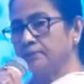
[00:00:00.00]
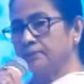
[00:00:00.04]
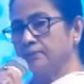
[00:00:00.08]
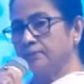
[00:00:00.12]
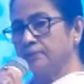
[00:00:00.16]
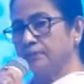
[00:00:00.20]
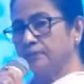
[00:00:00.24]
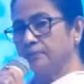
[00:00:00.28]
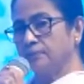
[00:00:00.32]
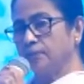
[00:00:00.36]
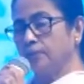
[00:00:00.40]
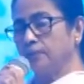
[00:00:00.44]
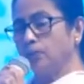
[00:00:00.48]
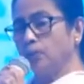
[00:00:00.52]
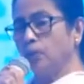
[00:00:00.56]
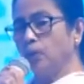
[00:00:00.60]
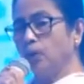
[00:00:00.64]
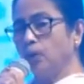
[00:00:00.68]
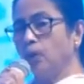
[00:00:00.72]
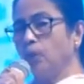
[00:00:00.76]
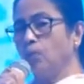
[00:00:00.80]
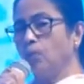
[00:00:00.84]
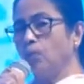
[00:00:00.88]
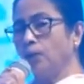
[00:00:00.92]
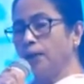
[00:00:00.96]
people
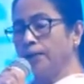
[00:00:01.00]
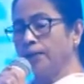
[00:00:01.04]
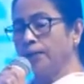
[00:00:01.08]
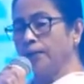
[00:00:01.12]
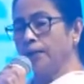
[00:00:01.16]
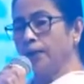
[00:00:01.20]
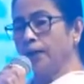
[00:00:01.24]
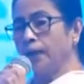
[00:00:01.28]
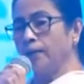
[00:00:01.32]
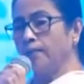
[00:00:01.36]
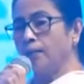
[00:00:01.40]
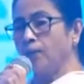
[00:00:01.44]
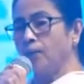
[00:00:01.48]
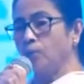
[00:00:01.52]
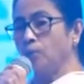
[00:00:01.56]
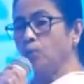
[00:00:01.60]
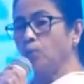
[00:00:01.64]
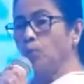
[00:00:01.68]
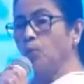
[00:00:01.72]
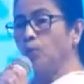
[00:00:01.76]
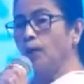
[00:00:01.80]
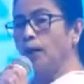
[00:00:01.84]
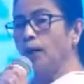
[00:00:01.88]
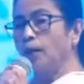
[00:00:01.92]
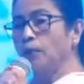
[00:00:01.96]
are working about
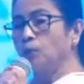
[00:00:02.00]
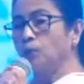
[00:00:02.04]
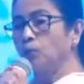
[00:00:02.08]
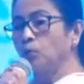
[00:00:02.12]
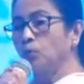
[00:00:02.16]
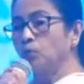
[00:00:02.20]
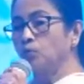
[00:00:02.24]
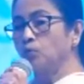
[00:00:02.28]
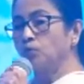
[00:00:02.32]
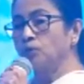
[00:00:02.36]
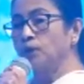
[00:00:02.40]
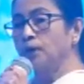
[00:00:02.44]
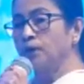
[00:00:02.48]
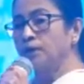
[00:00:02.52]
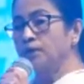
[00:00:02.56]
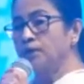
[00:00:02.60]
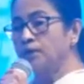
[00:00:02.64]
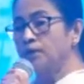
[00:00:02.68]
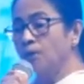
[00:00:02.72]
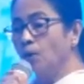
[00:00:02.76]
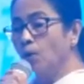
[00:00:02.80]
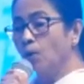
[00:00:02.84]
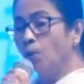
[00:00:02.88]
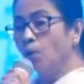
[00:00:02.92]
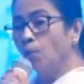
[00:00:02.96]
1 crore 30,
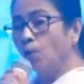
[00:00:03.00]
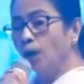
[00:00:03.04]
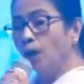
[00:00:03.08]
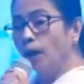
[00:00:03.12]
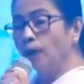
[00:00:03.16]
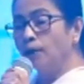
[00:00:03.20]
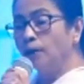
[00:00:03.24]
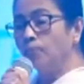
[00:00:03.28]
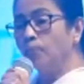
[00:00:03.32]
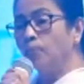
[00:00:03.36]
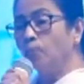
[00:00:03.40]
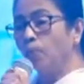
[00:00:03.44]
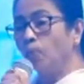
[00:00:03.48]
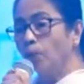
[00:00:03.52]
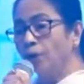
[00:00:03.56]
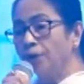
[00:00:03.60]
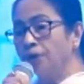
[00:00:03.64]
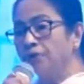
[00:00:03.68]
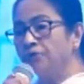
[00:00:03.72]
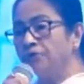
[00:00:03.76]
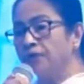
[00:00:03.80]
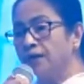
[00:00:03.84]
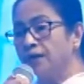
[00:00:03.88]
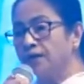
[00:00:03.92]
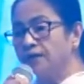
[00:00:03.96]

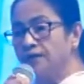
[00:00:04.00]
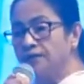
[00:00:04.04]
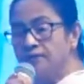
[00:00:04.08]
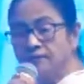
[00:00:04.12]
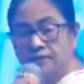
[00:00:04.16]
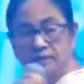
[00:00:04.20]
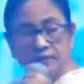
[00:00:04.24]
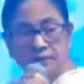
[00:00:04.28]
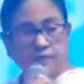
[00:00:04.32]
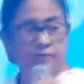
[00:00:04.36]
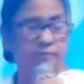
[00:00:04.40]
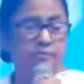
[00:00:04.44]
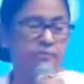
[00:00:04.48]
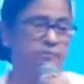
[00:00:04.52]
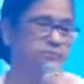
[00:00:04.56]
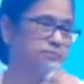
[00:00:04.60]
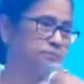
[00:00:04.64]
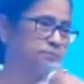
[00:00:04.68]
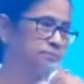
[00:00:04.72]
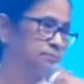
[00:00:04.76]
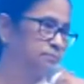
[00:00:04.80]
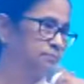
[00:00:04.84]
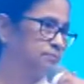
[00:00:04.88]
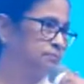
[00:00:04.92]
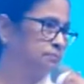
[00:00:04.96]
1.36
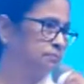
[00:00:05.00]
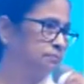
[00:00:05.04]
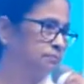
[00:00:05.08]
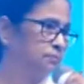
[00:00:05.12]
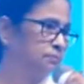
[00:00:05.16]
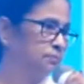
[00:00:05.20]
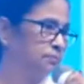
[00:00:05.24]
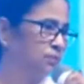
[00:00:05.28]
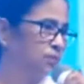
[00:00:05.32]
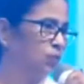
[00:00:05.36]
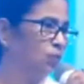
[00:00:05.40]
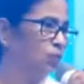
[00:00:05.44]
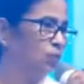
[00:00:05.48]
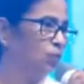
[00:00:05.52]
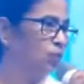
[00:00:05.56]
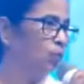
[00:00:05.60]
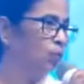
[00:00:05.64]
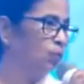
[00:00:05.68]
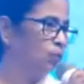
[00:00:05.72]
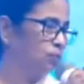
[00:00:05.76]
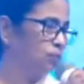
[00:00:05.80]
crore.